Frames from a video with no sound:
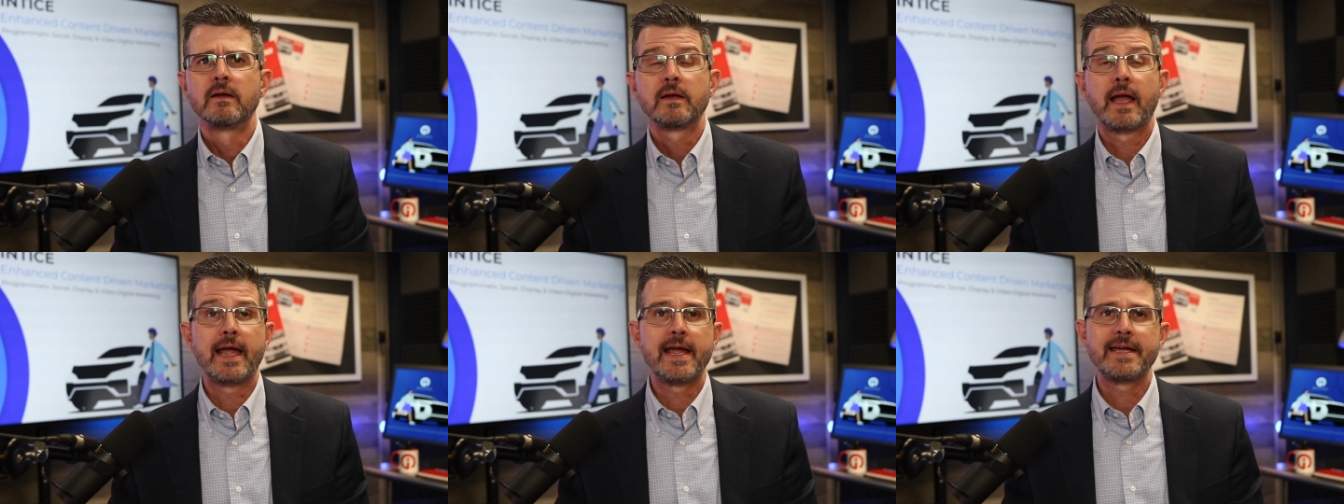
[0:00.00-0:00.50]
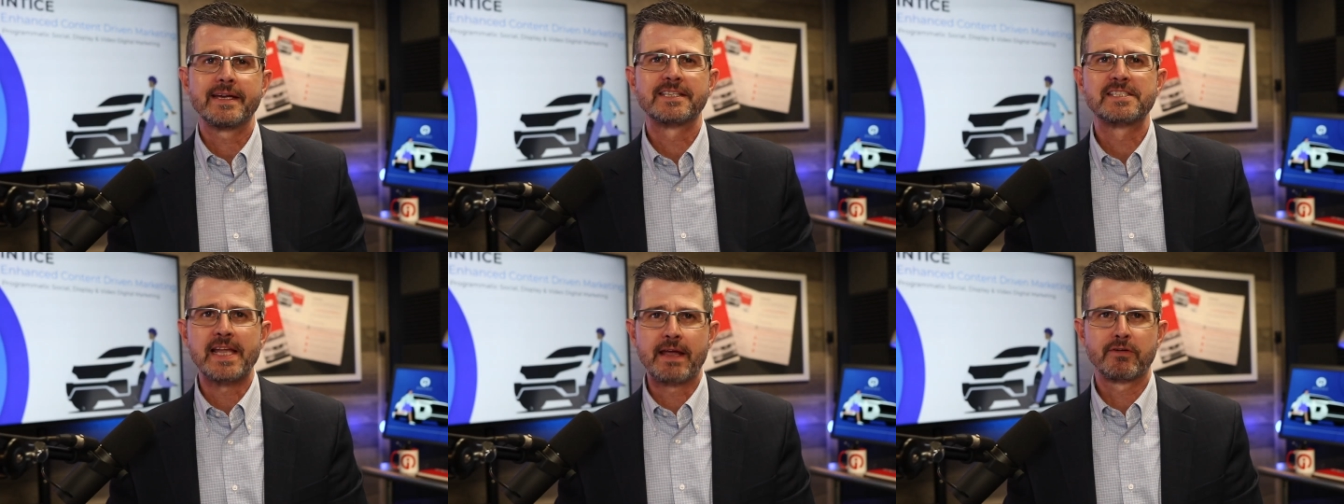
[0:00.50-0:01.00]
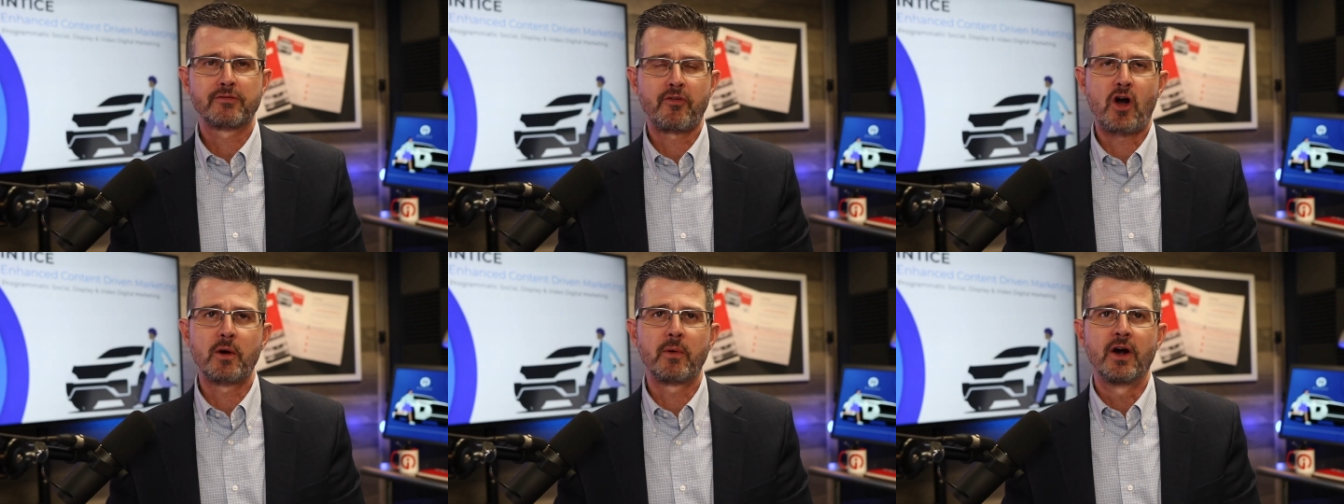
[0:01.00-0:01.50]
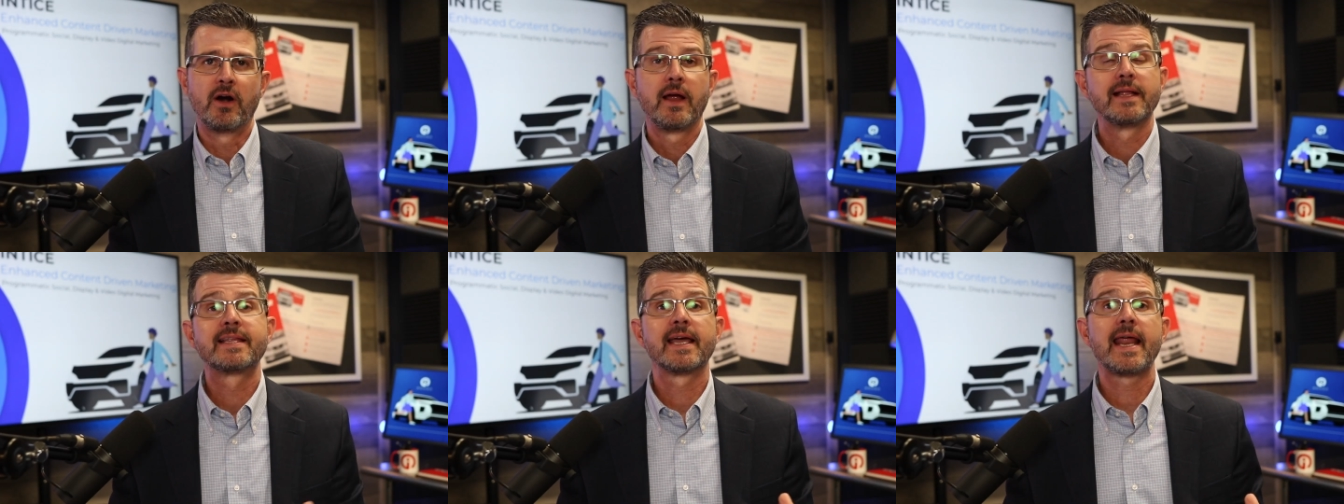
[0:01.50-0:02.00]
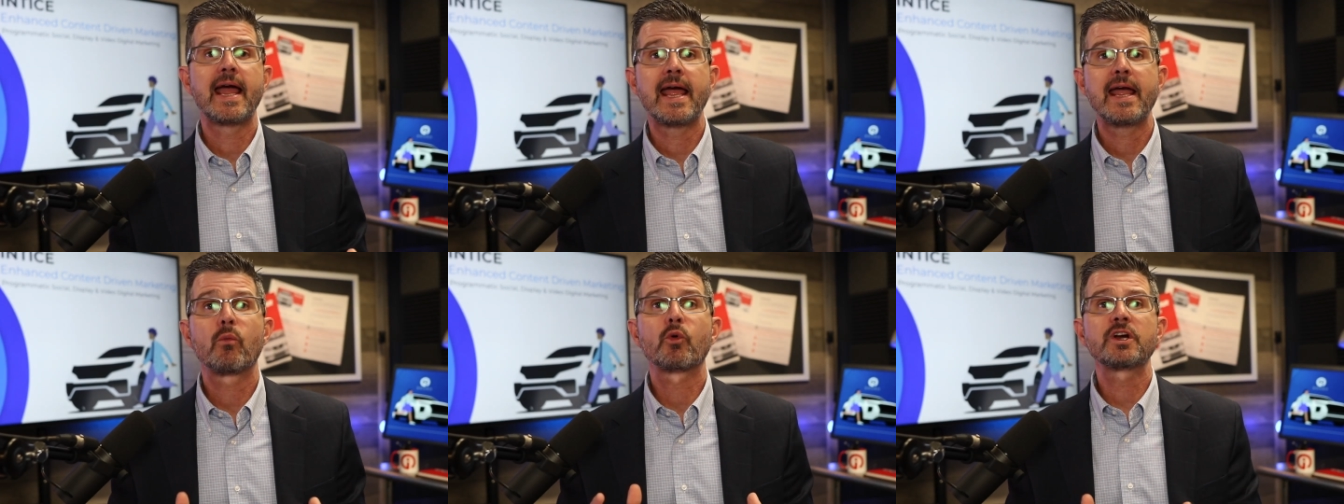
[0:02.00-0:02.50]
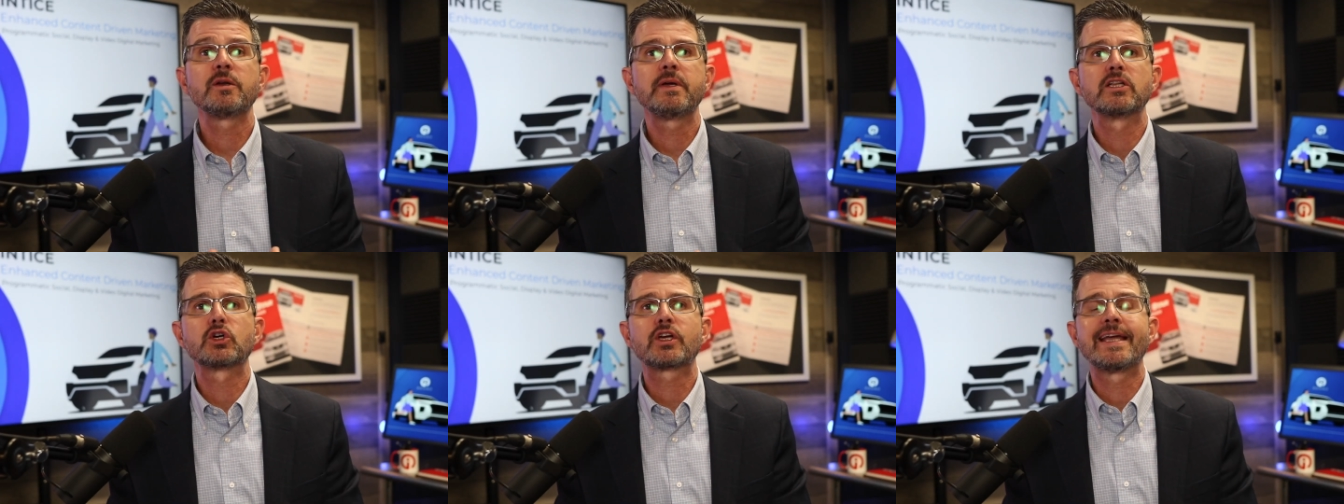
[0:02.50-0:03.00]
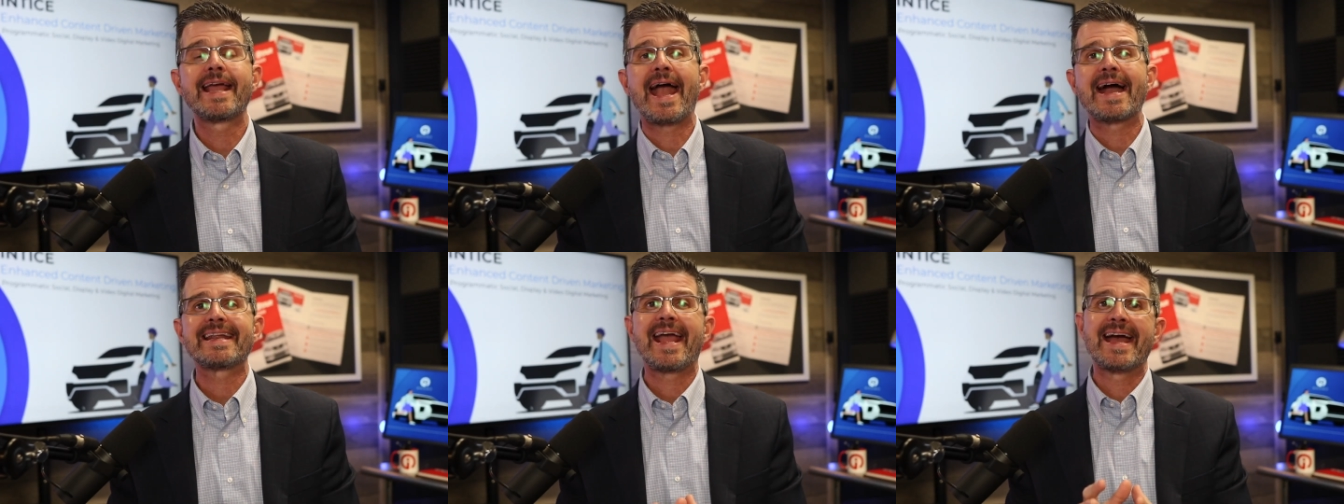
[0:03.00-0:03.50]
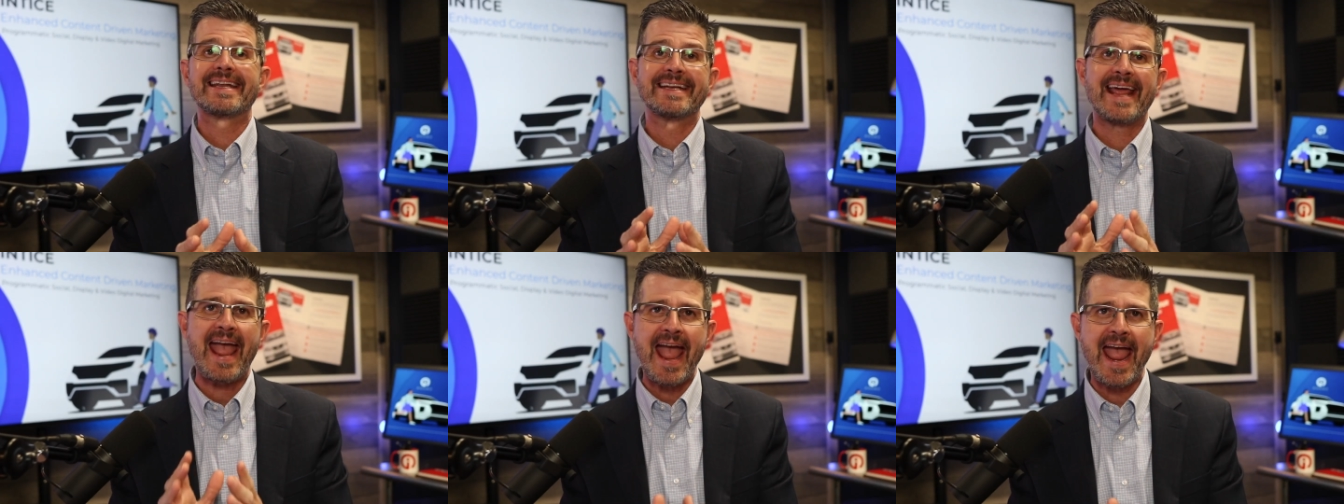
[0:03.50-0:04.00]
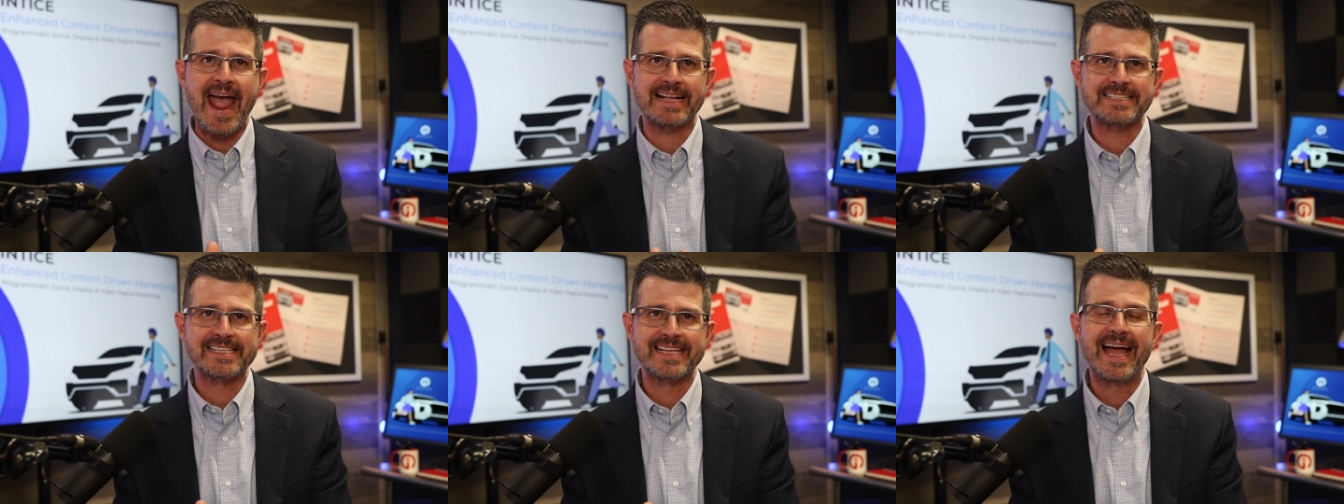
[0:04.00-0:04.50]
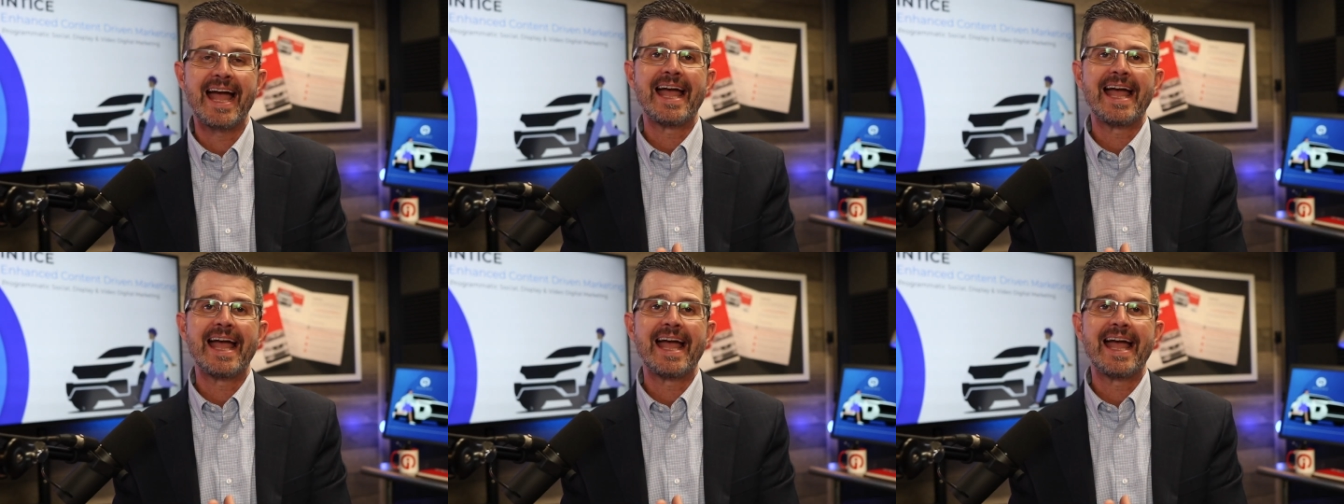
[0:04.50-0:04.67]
Hey, it's David Farmer, and today we're going to be looking at an enhanced,